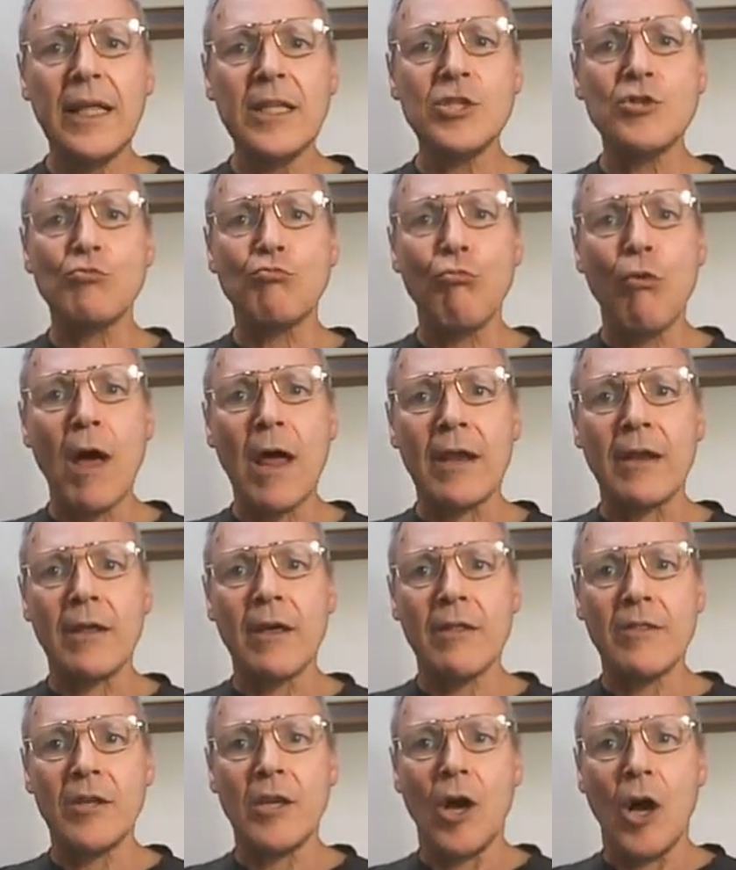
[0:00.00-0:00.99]
Let's
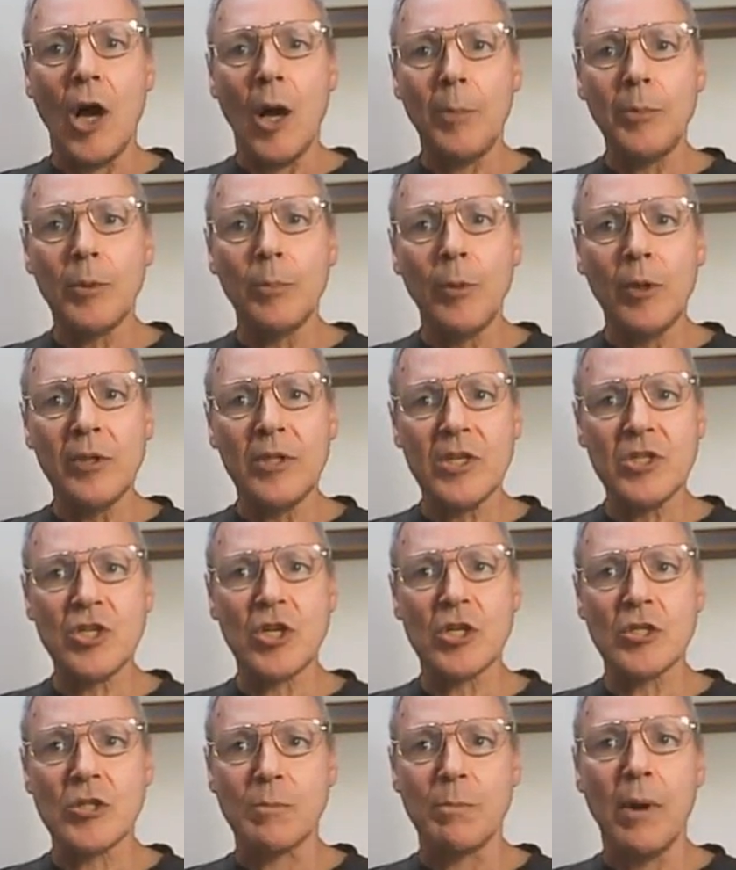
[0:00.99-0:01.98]
run the optimal
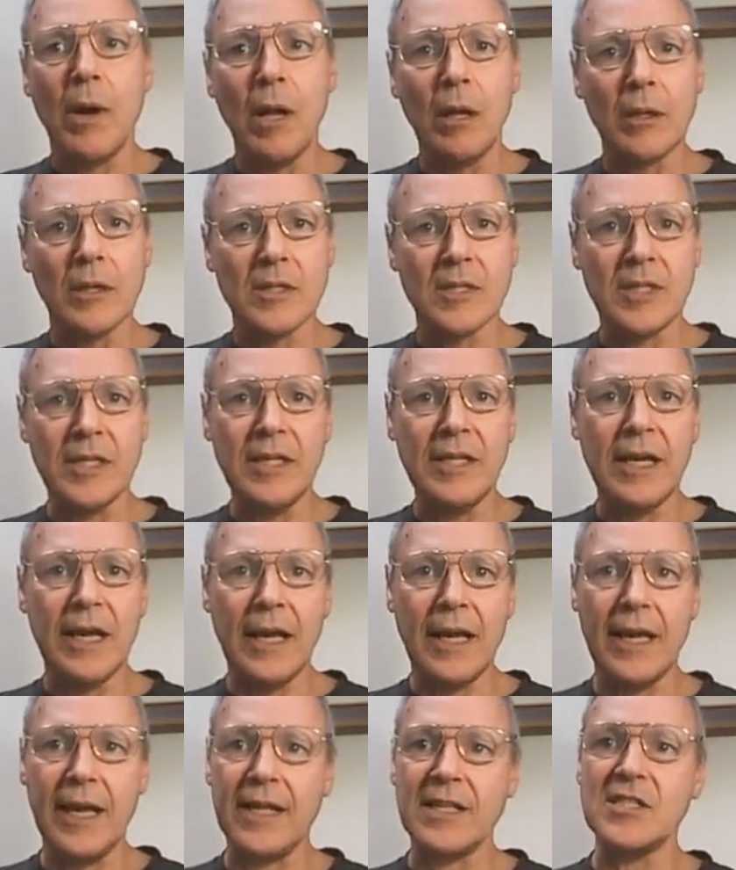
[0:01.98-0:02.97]
decision
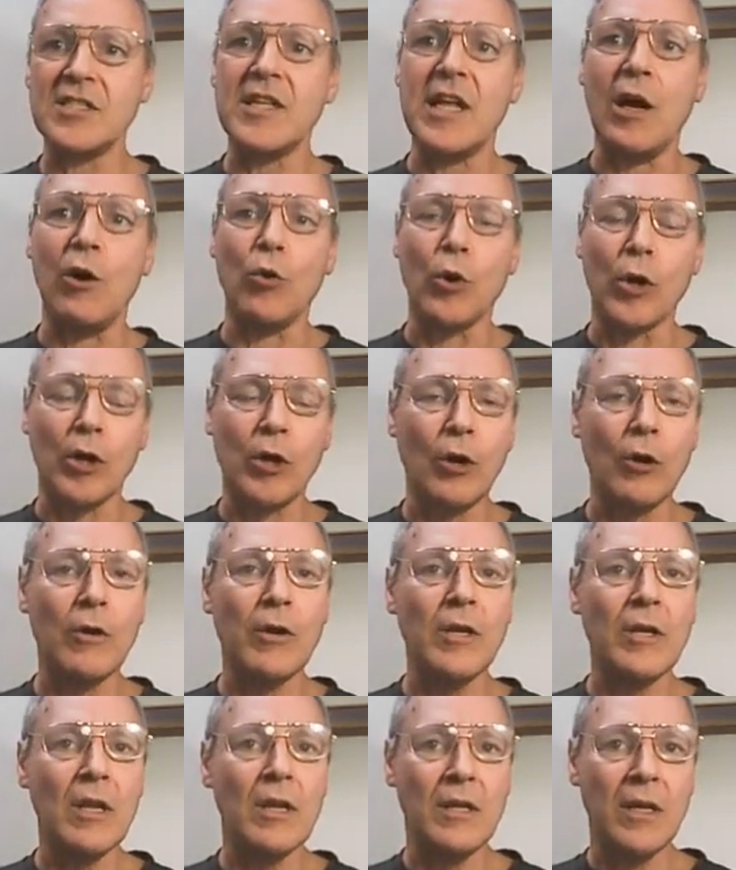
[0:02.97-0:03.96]
policy against our
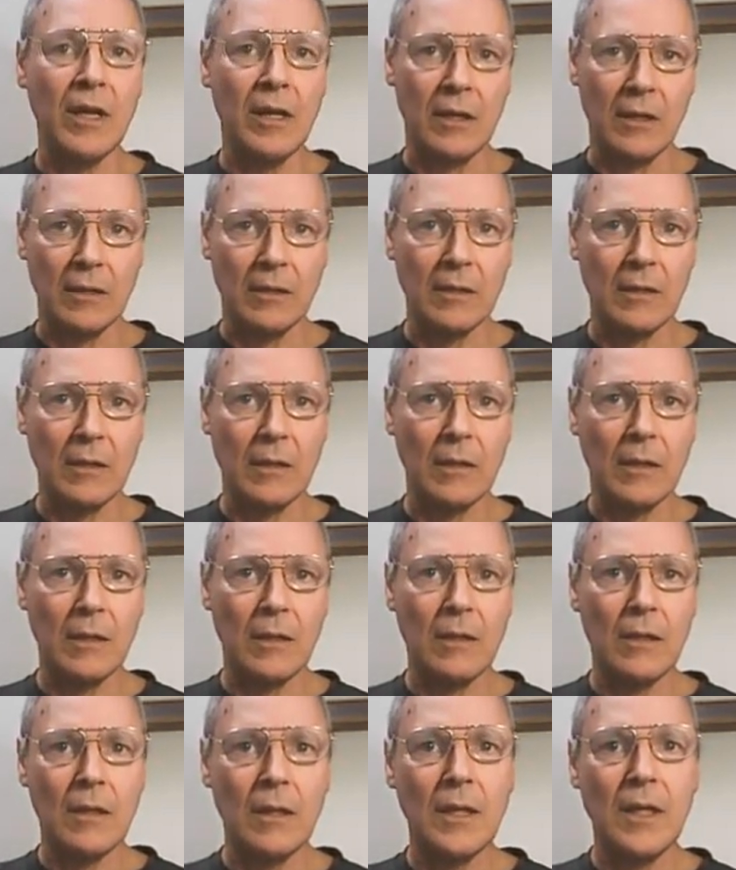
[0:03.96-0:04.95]
current data.
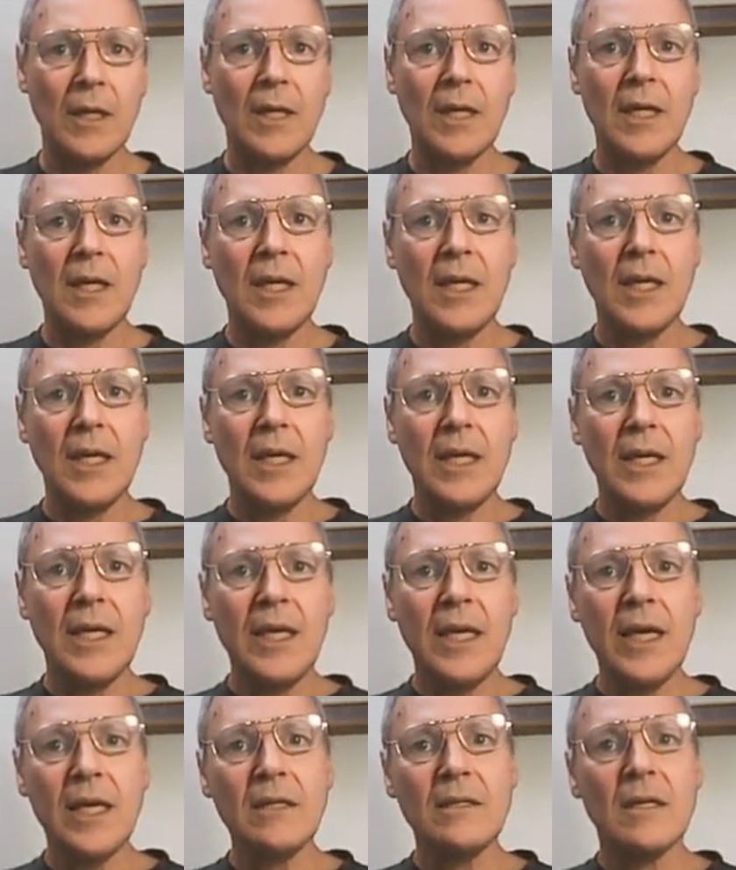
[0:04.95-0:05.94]

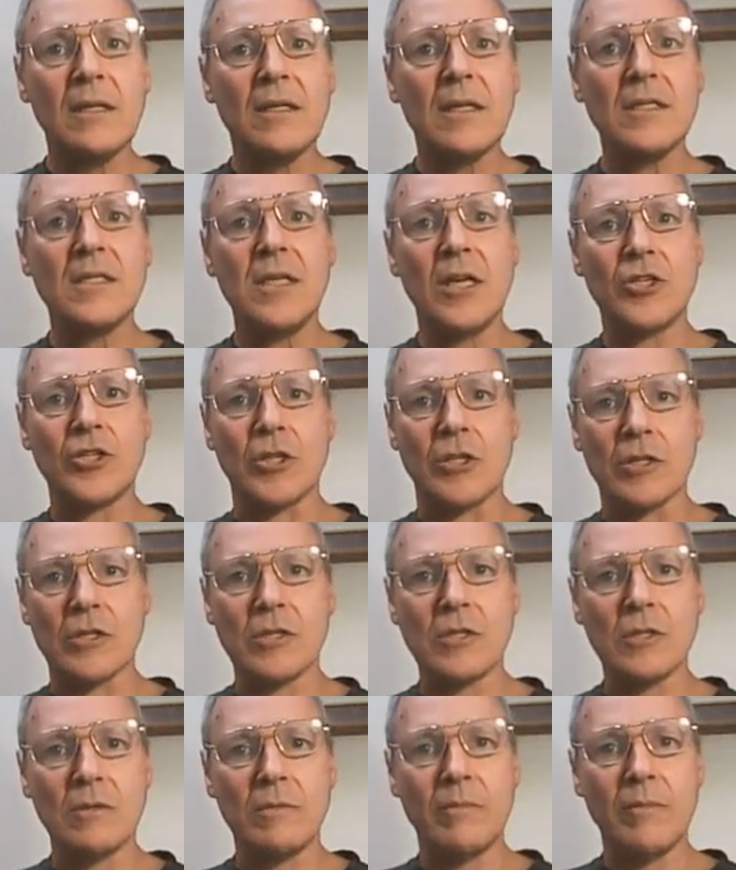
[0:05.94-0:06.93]
Hit
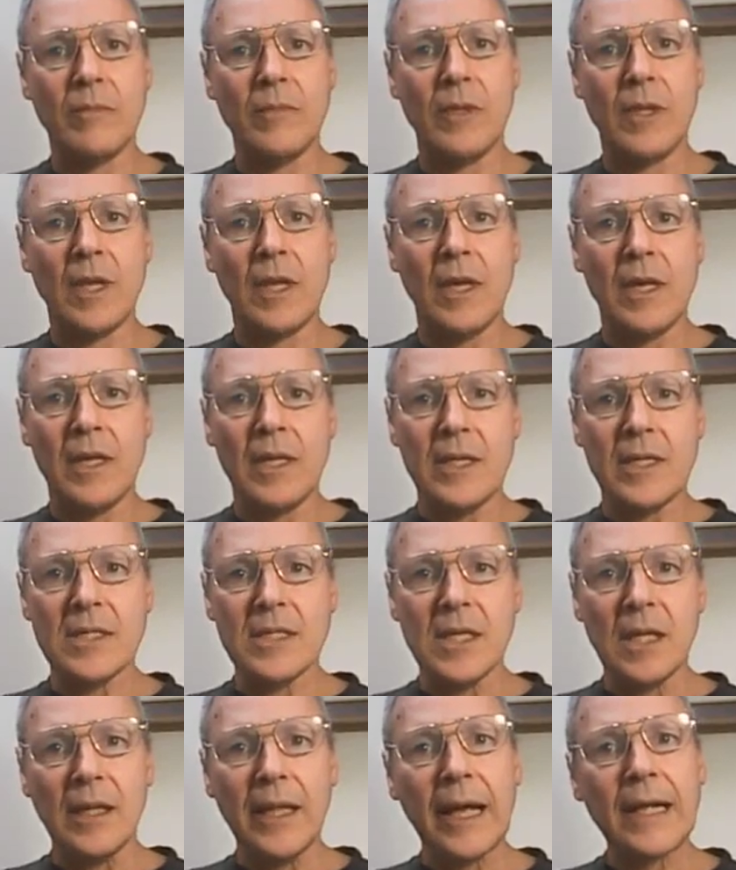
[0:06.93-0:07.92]
Decisions.
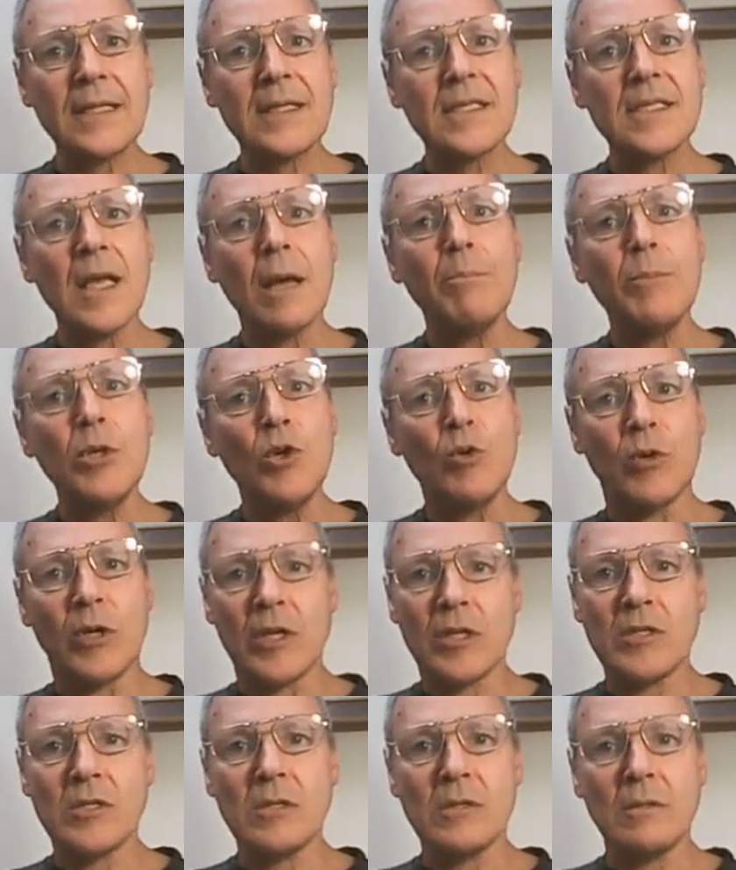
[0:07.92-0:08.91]
Select some
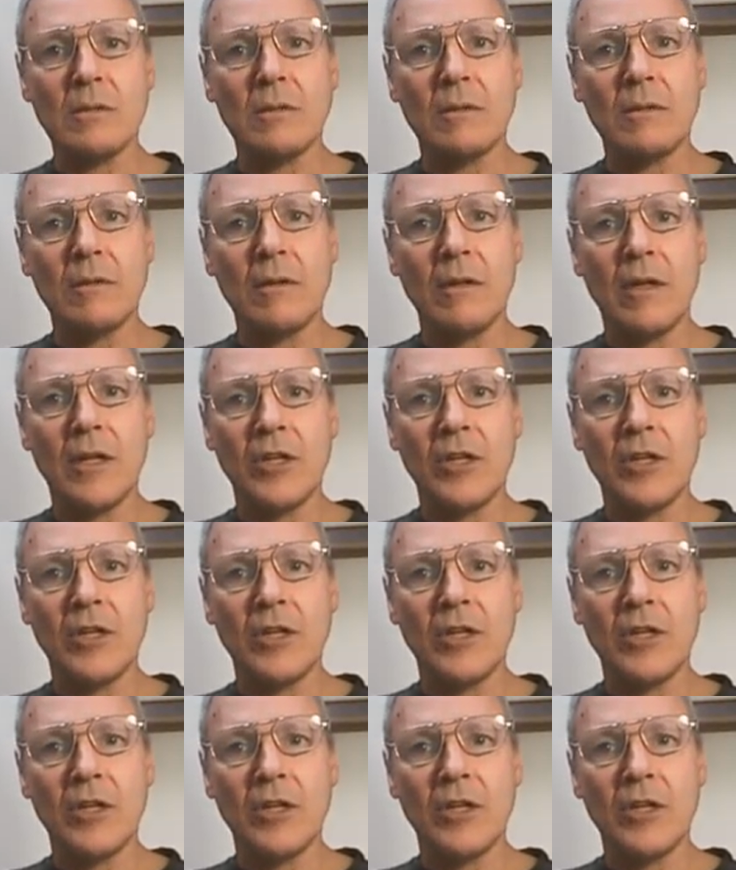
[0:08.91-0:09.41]
units.